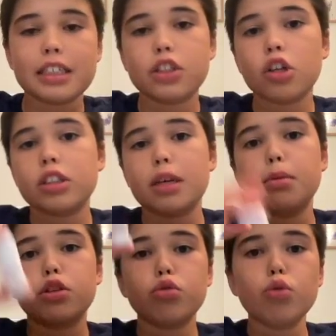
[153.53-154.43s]
It's not
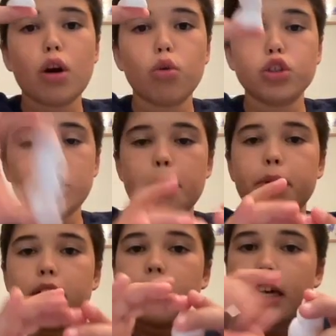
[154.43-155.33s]
able to do a whole
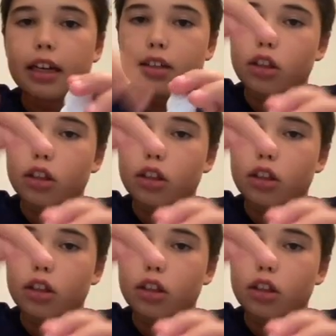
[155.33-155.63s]
shape. It